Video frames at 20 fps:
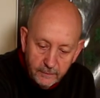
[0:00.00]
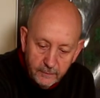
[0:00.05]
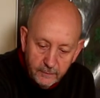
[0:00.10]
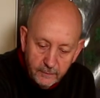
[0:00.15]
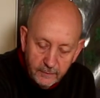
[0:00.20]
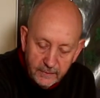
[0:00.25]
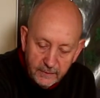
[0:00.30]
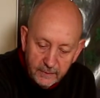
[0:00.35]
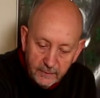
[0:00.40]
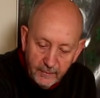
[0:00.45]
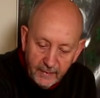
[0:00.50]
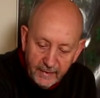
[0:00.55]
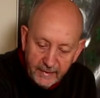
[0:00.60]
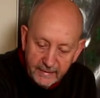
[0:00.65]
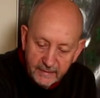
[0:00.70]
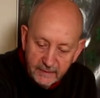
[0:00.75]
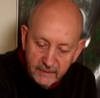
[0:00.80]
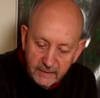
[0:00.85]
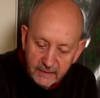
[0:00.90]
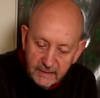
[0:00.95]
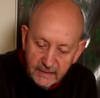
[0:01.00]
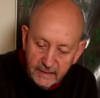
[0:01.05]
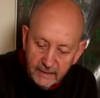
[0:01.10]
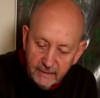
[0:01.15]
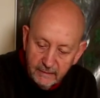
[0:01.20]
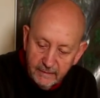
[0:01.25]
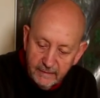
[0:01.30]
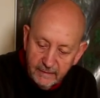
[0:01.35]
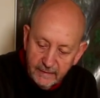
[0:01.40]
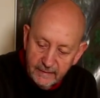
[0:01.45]
with the wagons
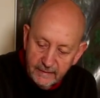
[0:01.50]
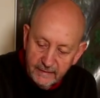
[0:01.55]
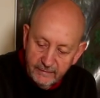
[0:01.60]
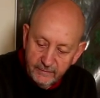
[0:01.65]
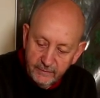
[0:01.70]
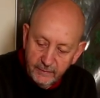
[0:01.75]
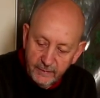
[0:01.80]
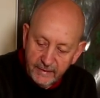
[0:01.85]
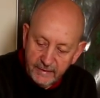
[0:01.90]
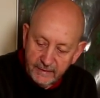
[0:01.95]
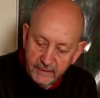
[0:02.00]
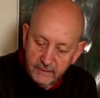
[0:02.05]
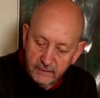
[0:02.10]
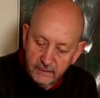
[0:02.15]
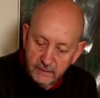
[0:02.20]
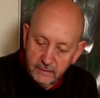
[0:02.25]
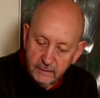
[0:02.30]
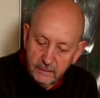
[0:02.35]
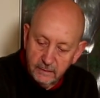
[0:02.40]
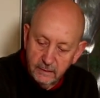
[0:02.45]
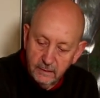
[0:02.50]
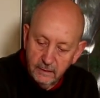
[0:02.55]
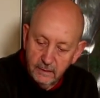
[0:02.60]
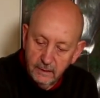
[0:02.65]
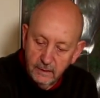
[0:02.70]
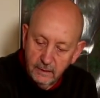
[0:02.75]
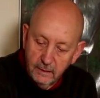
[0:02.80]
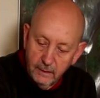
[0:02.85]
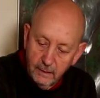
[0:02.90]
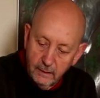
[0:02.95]
here and leave the wagons
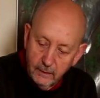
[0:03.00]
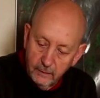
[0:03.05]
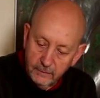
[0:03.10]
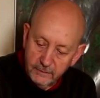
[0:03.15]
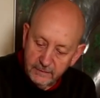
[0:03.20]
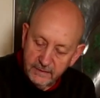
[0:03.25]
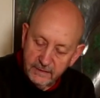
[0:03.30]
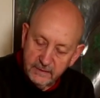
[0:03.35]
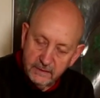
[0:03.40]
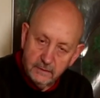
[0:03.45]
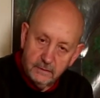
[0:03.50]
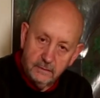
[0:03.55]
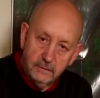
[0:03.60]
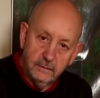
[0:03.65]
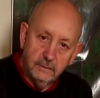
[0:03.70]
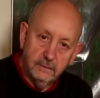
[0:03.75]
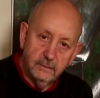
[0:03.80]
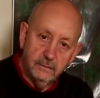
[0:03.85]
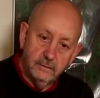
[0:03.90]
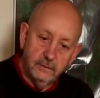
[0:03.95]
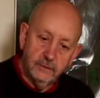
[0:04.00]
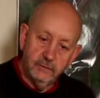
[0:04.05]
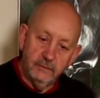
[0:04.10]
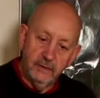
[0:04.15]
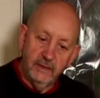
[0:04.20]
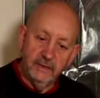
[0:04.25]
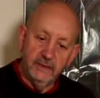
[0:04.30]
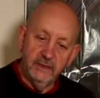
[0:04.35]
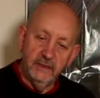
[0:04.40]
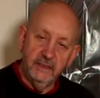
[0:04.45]
along this stretch